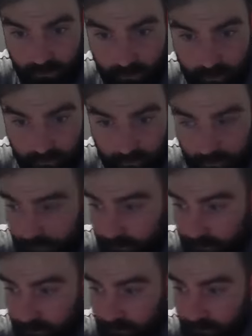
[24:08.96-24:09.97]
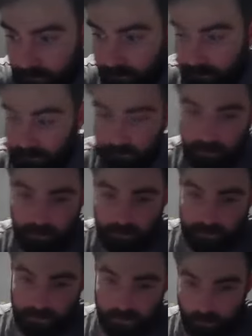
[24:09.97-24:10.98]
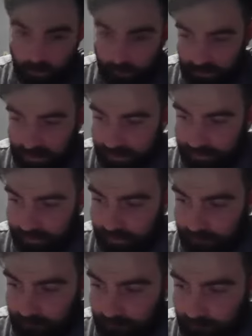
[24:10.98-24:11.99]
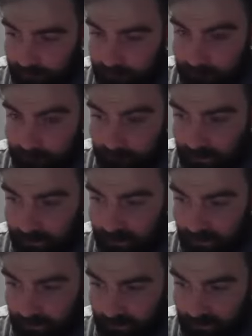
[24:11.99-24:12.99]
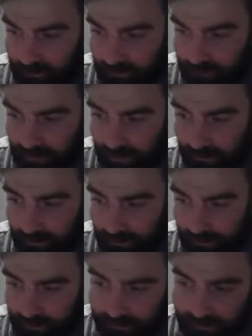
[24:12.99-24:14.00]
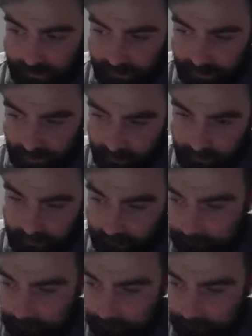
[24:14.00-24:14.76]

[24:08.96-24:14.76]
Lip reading: over. 3, 2, 1, relax. Okay, so your alternative now is sit-ups.